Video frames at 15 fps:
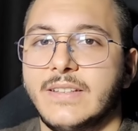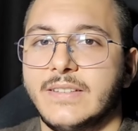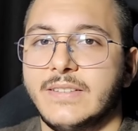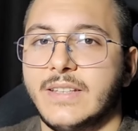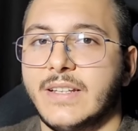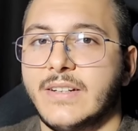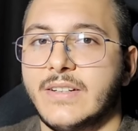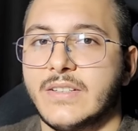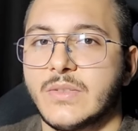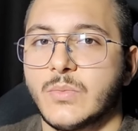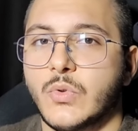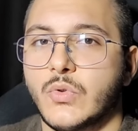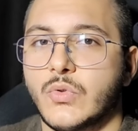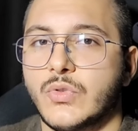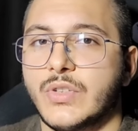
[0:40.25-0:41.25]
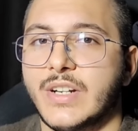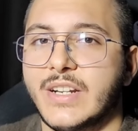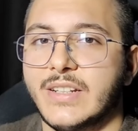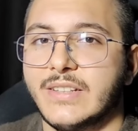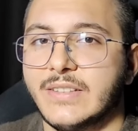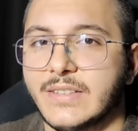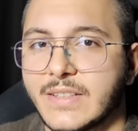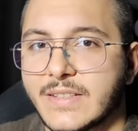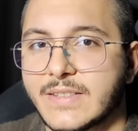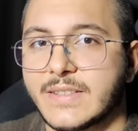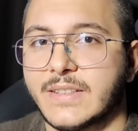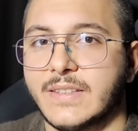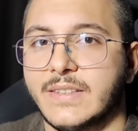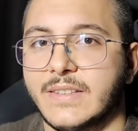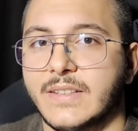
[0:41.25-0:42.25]
there is more realness
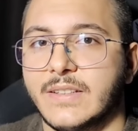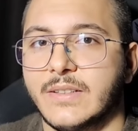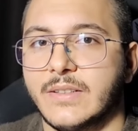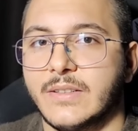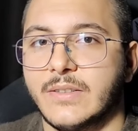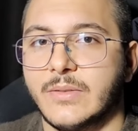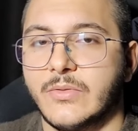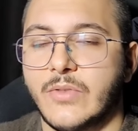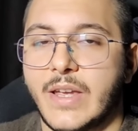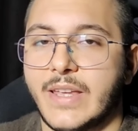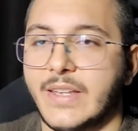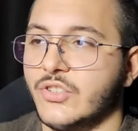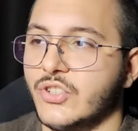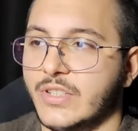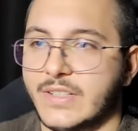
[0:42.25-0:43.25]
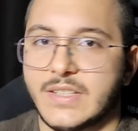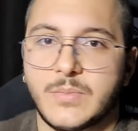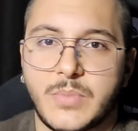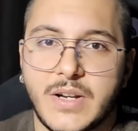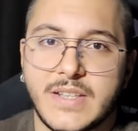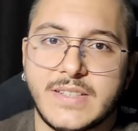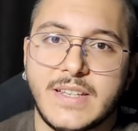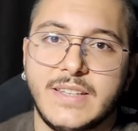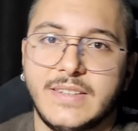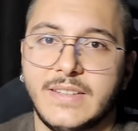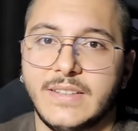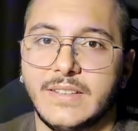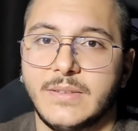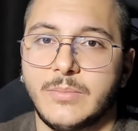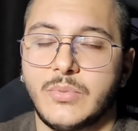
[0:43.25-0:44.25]
in the way she is
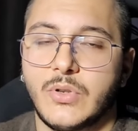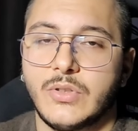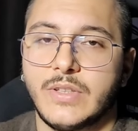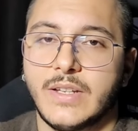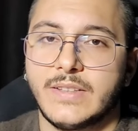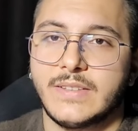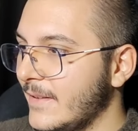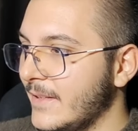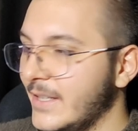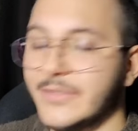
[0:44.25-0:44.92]
presenting the product.